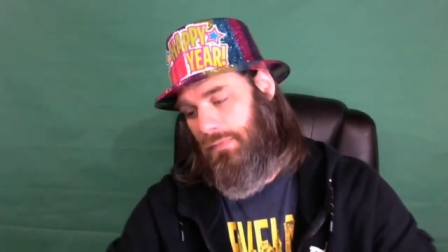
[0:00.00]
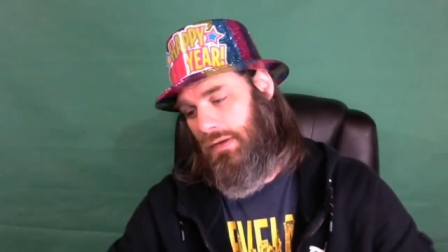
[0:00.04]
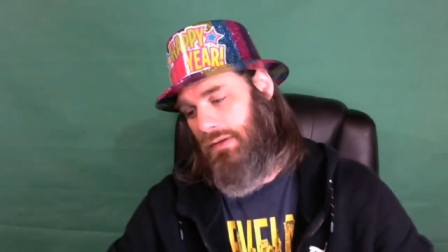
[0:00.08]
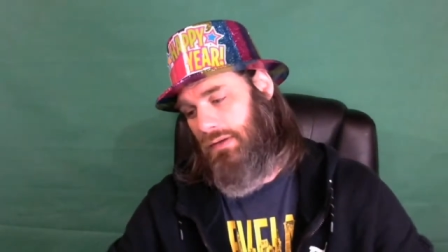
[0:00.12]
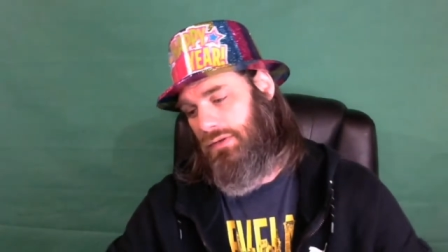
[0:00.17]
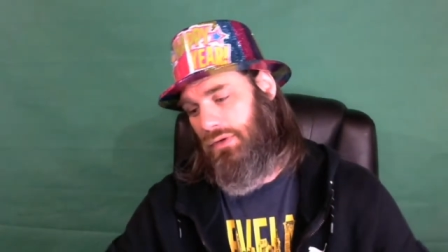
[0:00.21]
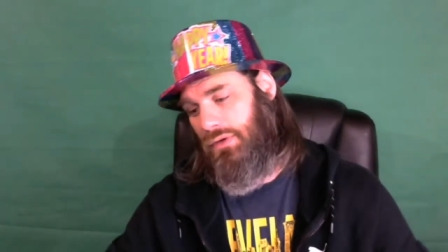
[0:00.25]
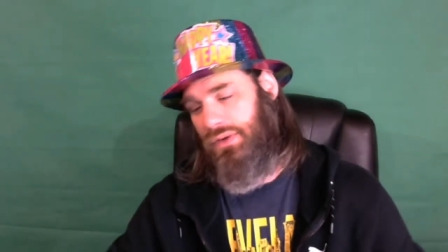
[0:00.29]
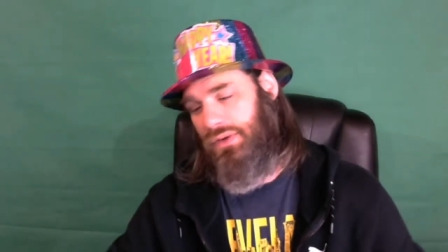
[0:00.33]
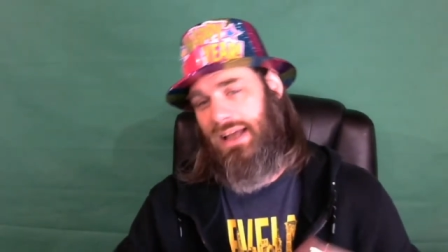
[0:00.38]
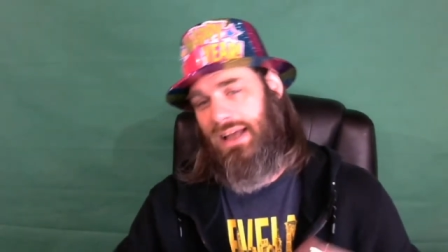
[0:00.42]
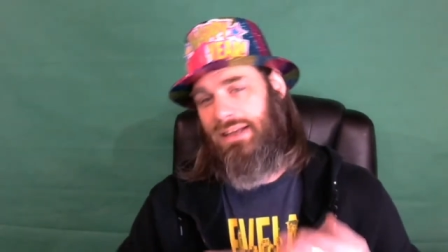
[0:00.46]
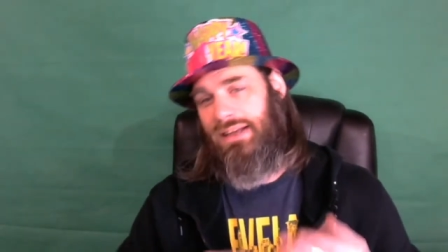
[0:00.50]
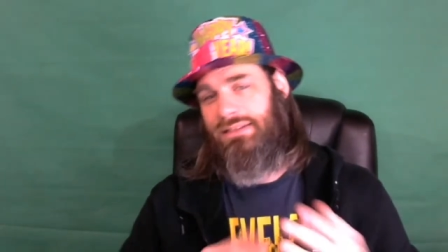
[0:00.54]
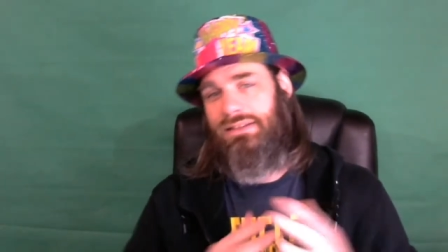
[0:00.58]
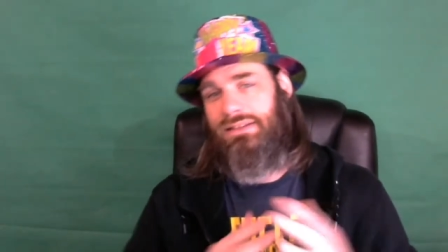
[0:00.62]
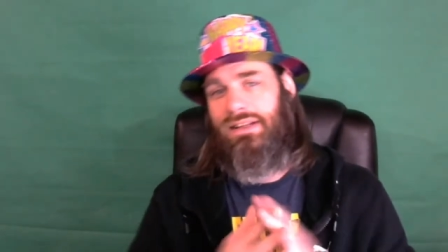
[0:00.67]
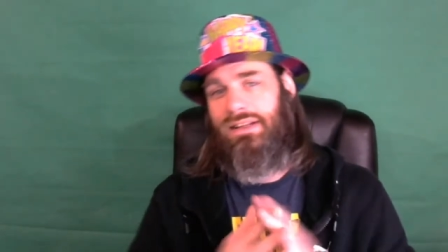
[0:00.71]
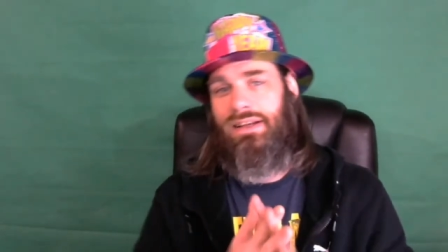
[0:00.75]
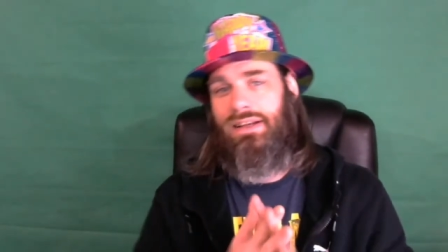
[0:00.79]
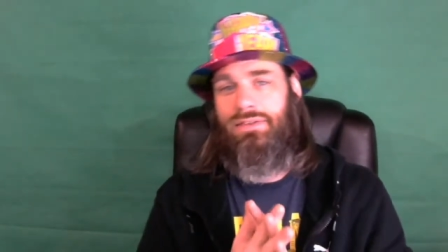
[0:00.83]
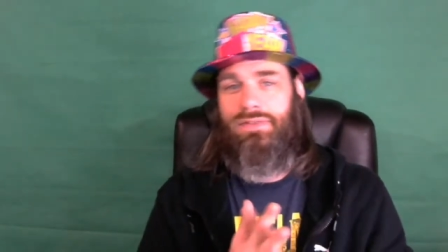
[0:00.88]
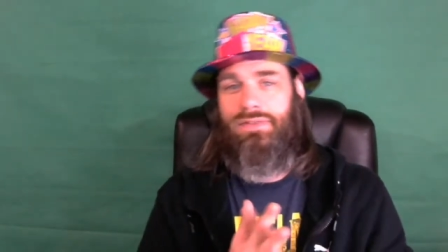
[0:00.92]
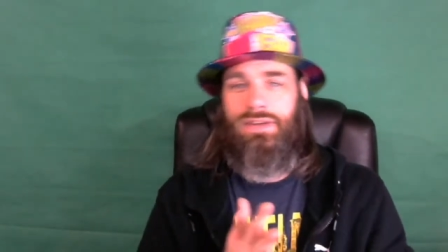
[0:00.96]
So thanks,
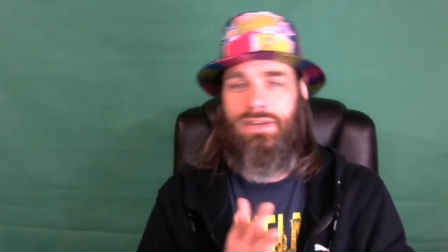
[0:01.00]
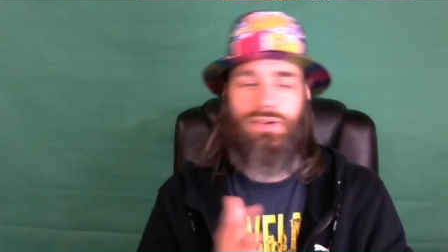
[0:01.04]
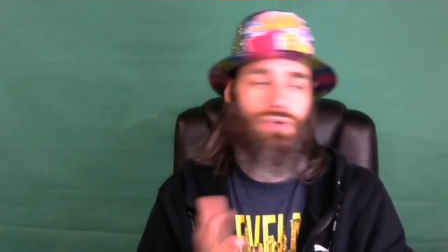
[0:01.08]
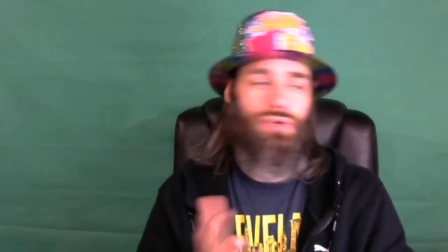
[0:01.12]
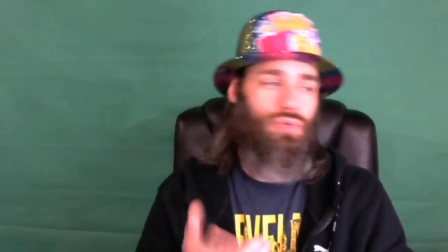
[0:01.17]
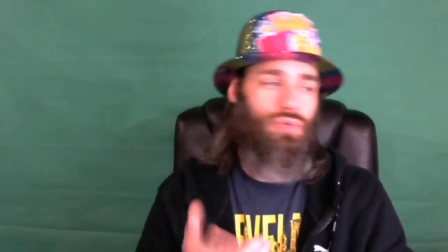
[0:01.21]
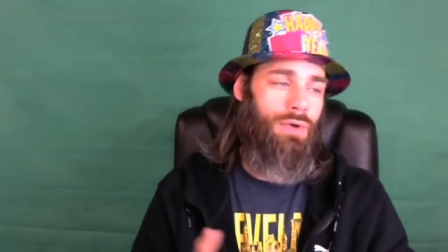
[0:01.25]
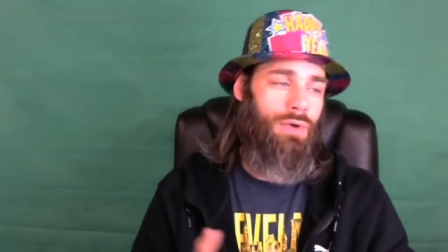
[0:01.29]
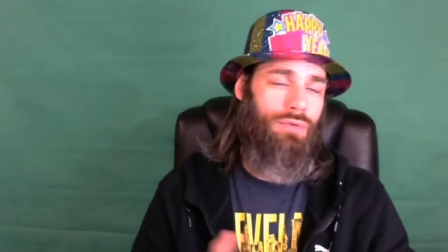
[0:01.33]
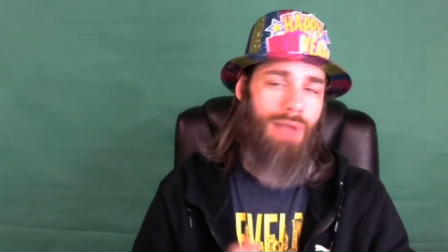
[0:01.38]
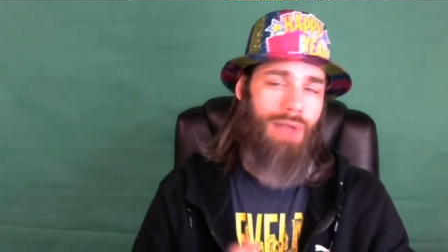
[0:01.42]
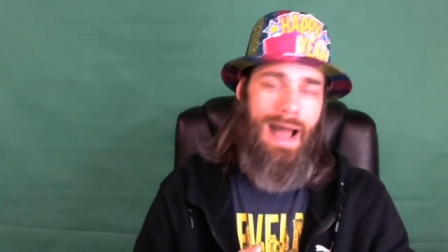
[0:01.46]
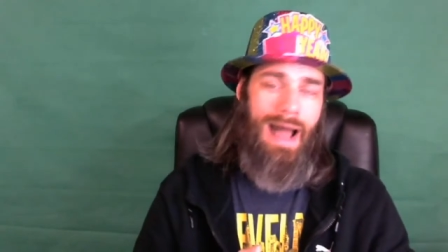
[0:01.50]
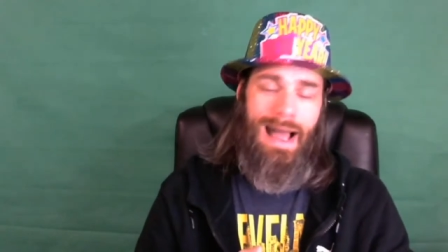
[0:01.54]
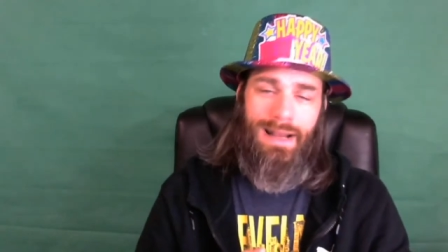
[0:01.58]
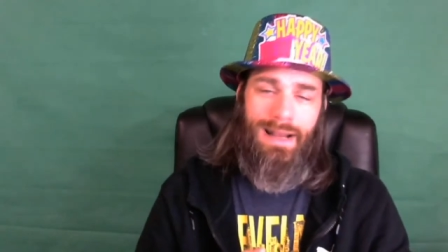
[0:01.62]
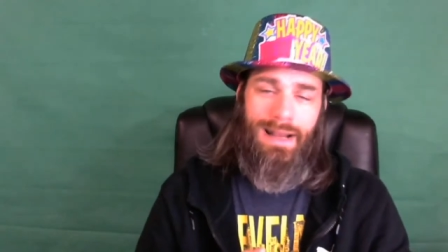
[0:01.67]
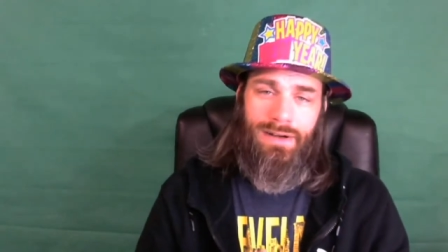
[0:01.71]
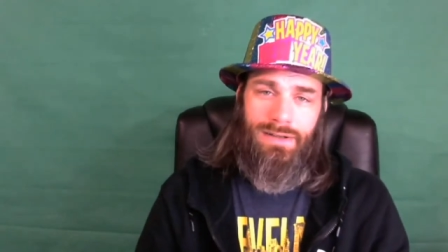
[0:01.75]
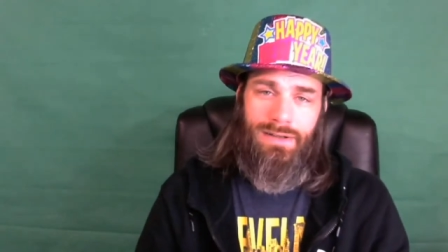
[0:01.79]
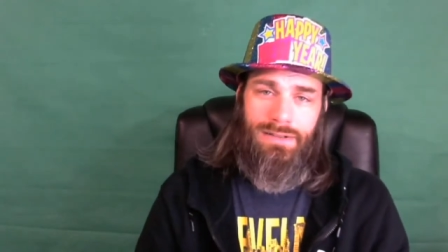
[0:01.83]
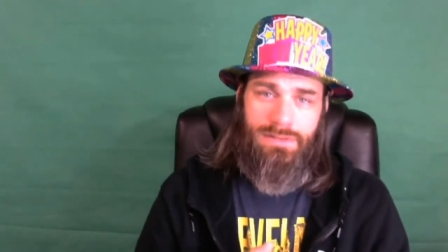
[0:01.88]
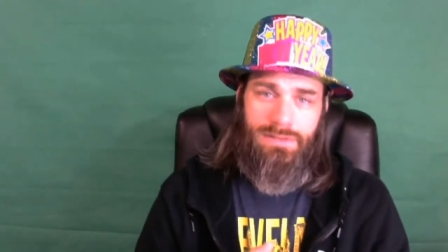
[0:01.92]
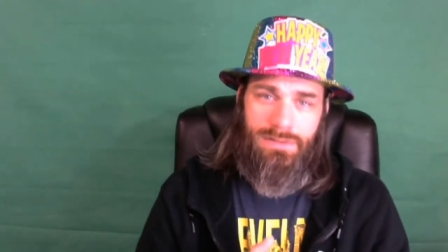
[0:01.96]
Lyft and Uber
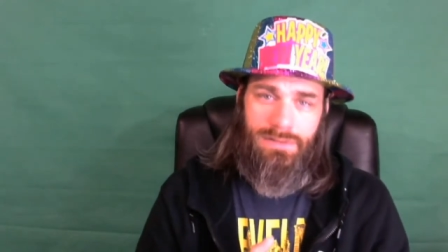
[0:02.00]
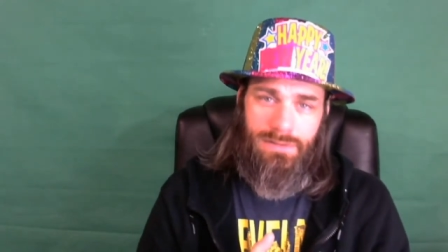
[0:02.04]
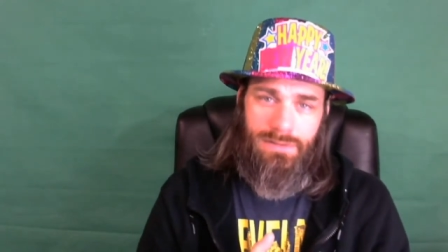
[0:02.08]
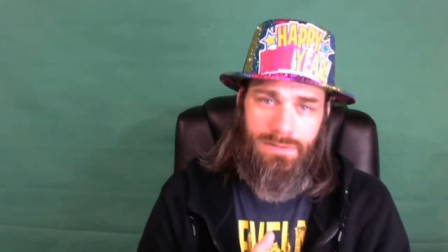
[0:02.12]
riders,